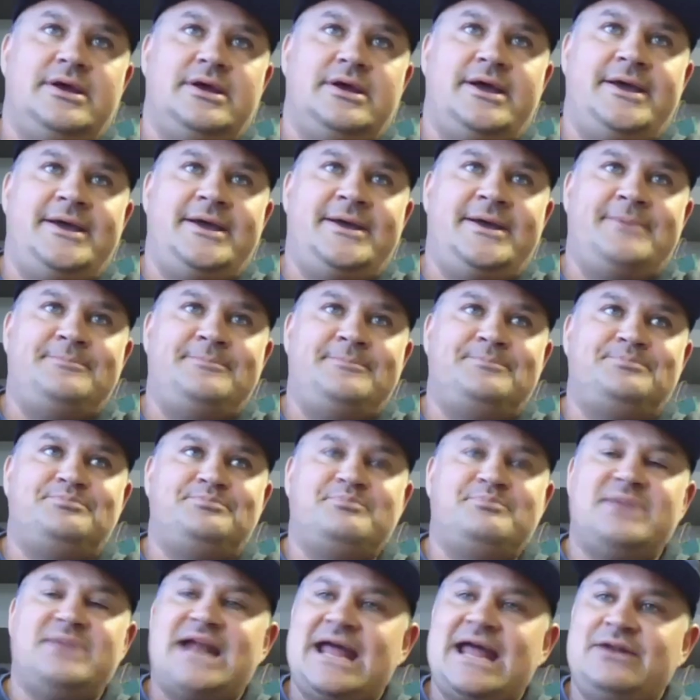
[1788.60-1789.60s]

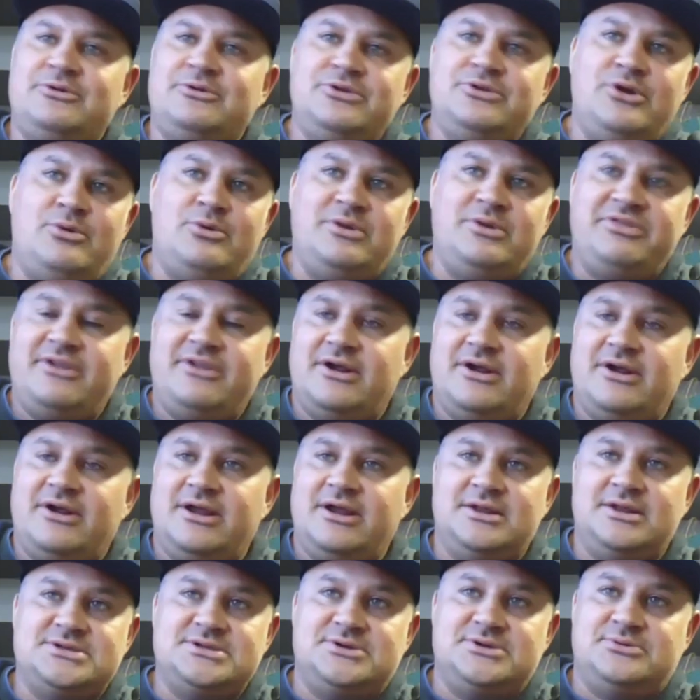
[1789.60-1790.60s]
But I don't know what they're
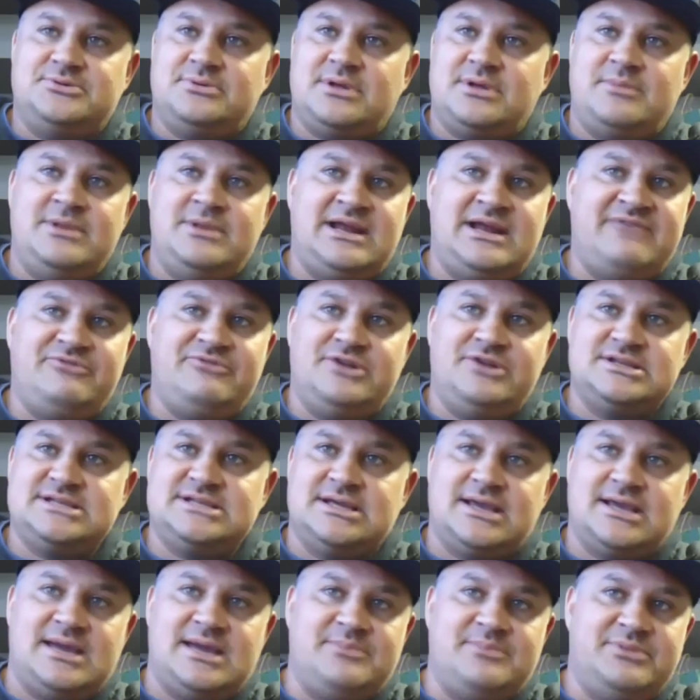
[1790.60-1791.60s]
going to do. I've looked
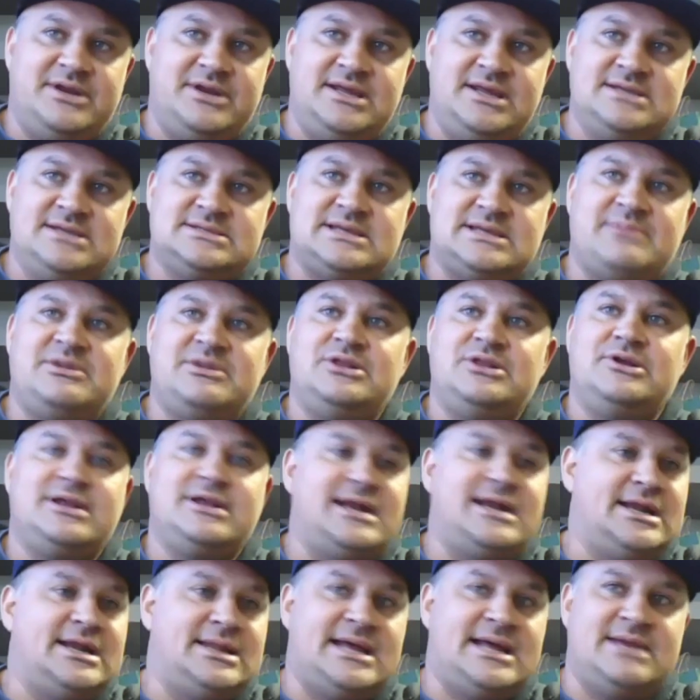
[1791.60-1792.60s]
at companies, I've been
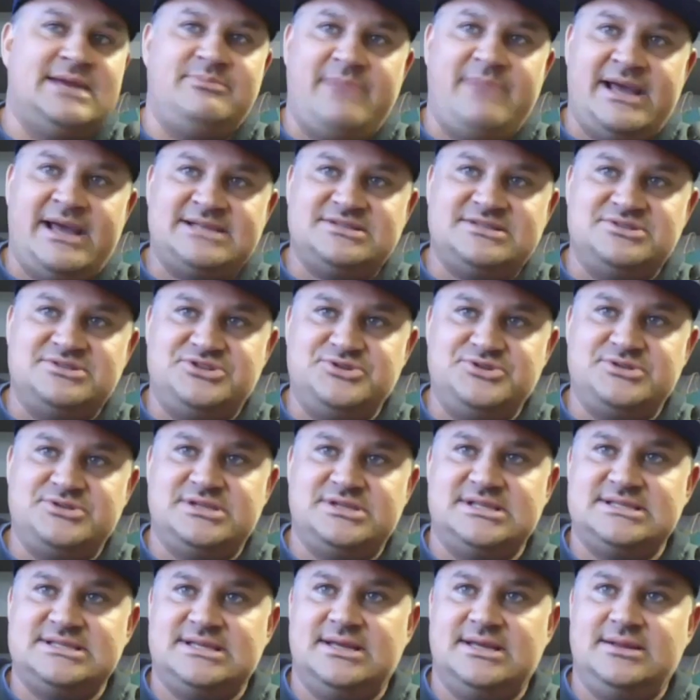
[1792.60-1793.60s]
looking at a lot in
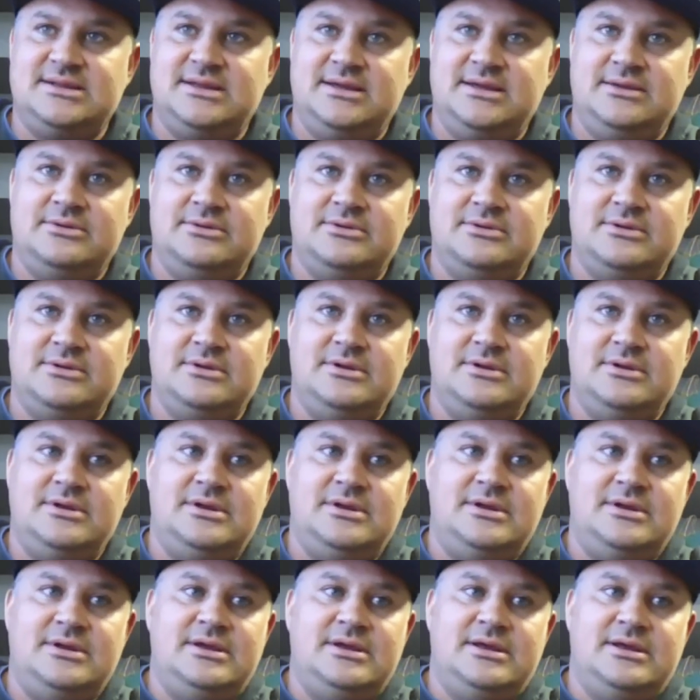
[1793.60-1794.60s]
Massachusetts lately,
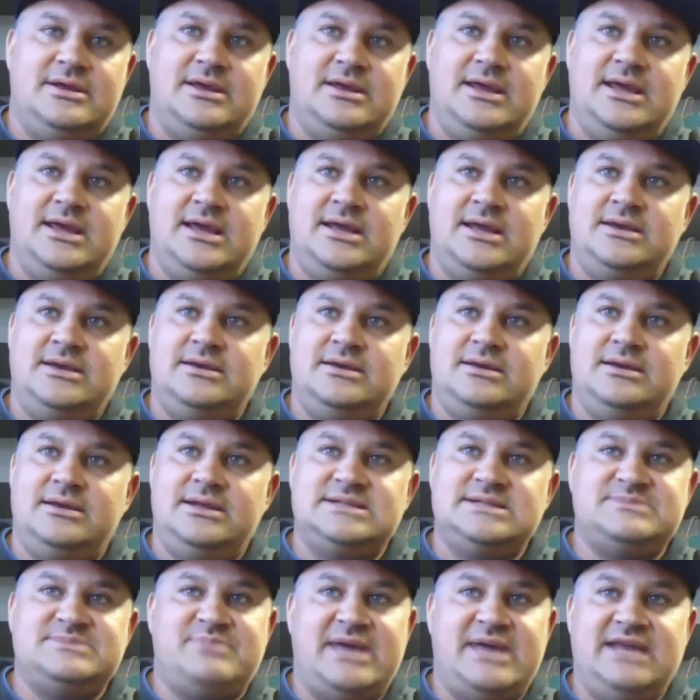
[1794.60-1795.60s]
and
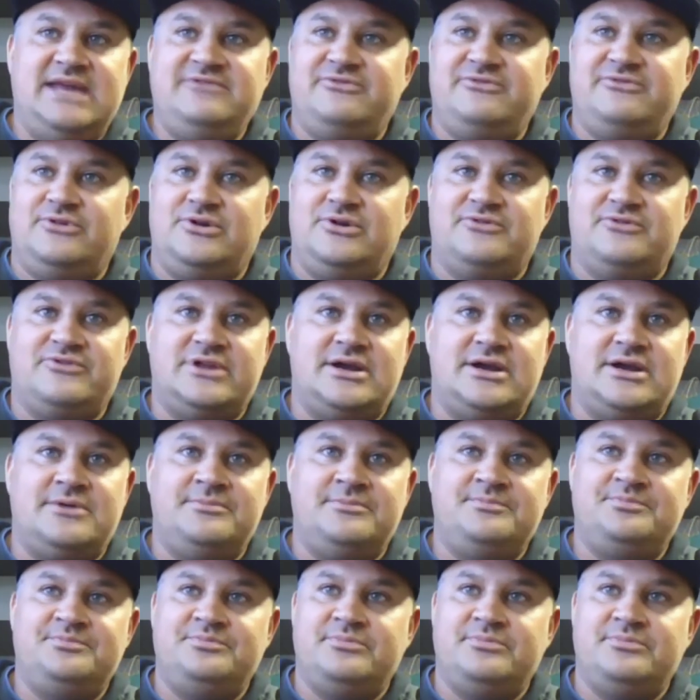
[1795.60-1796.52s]
it's painful over there.